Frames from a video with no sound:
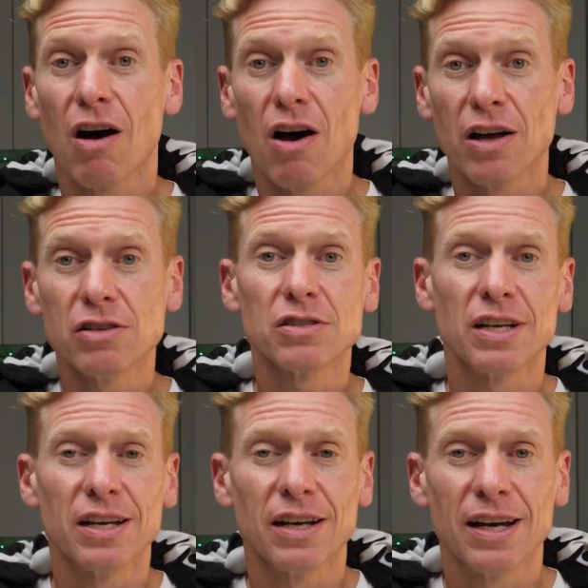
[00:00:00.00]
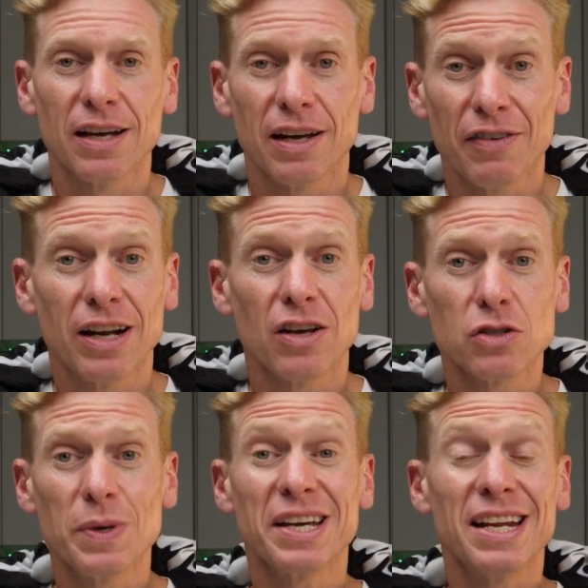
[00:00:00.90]
Isles event
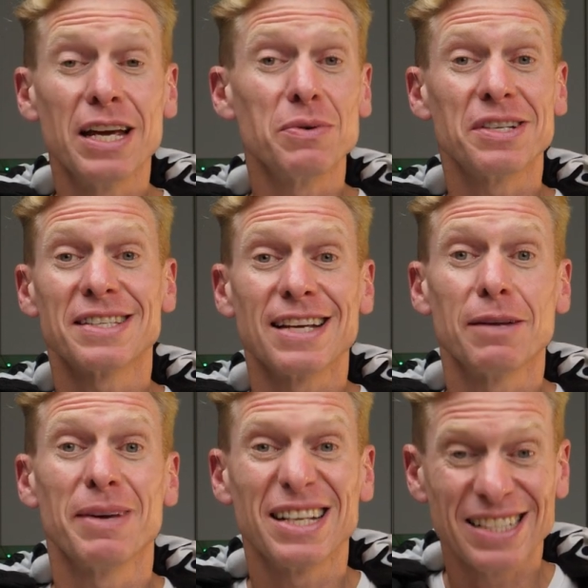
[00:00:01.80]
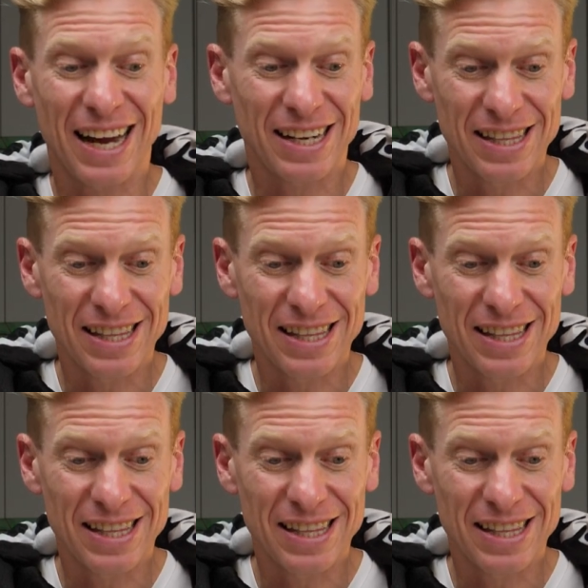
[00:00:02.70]
last week, and he was just telling me exactly